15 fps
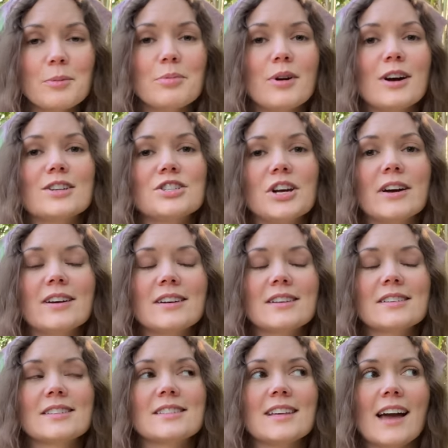
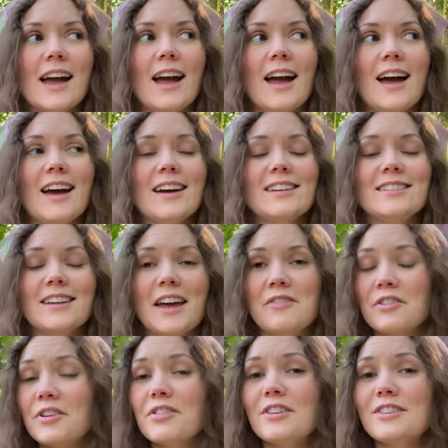projects, and
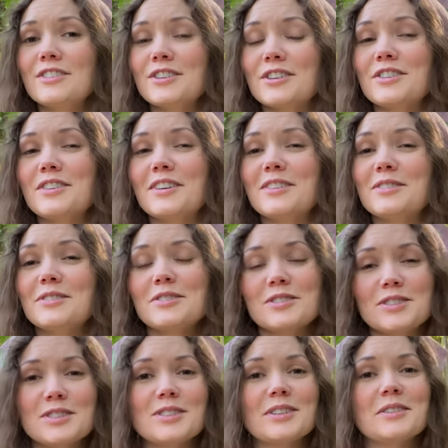everything turned out
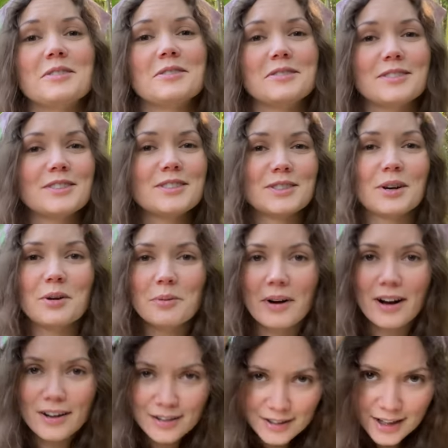so
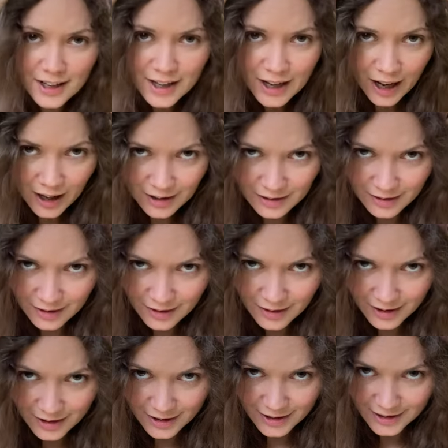well.
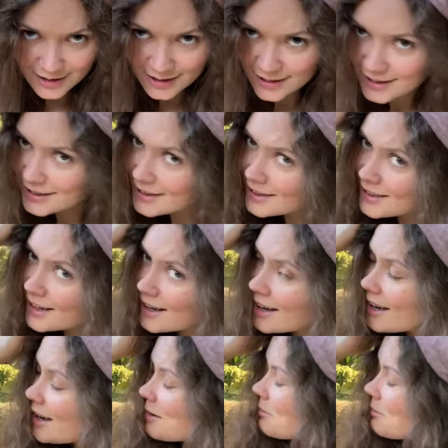Look at